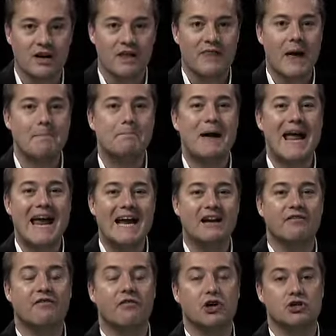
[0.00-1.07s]
That pain
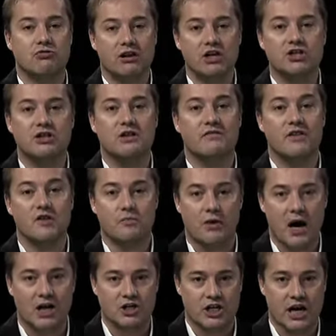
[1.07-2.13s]
and frustration of this
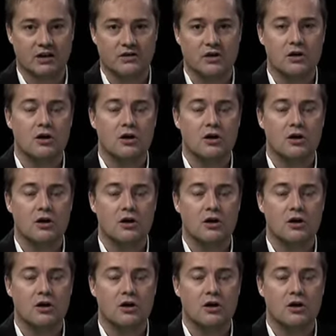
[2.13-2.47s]
project